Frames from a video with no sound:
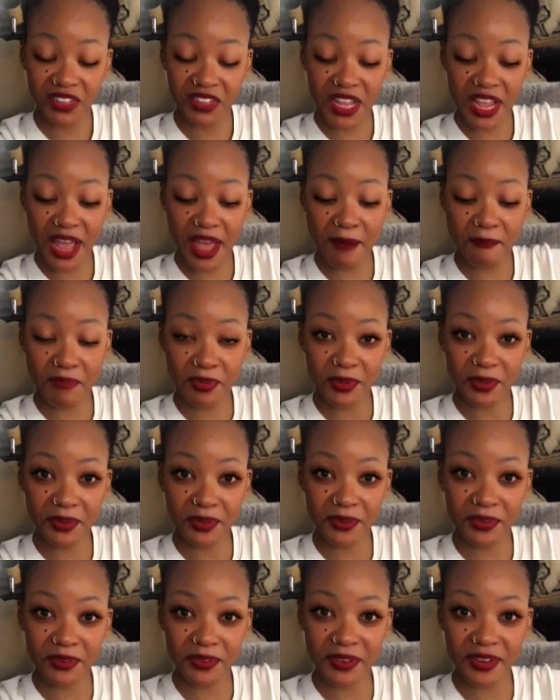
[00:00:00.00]

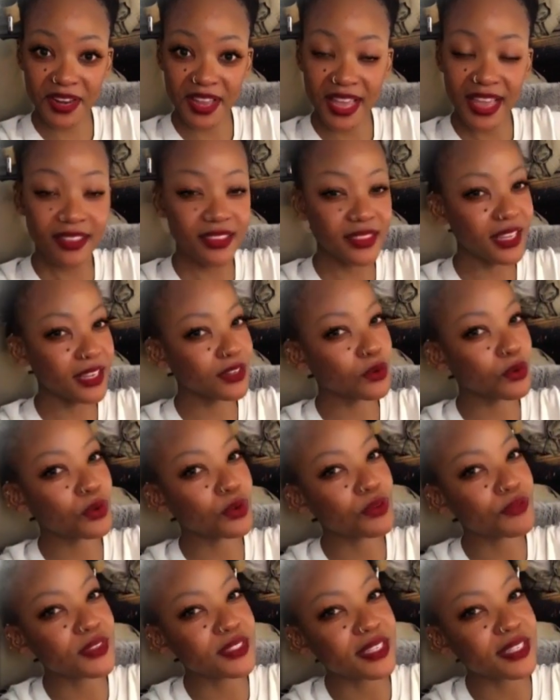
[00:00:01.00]
And then
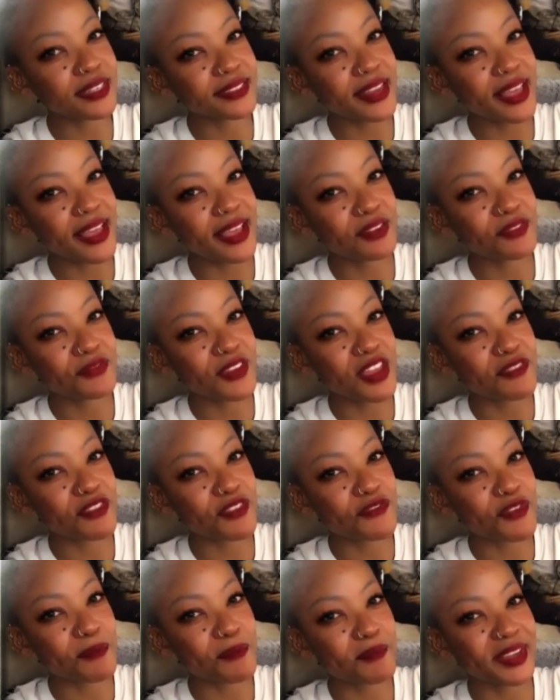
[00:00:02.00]
all of a sudden I had favor
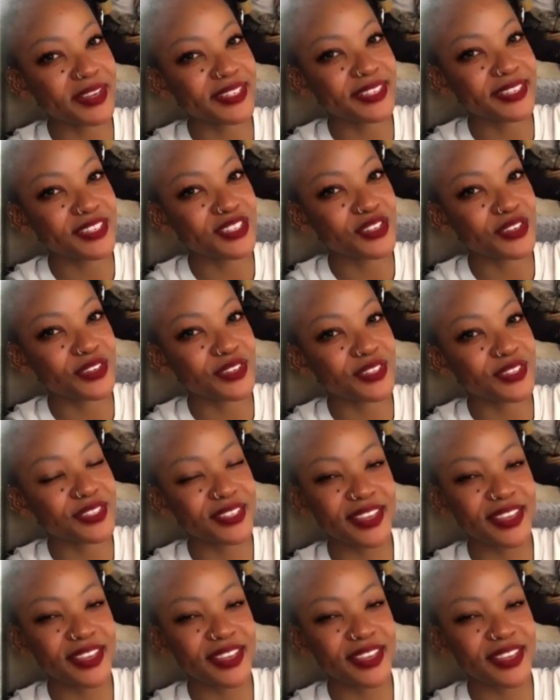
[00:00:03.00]
from my teachers.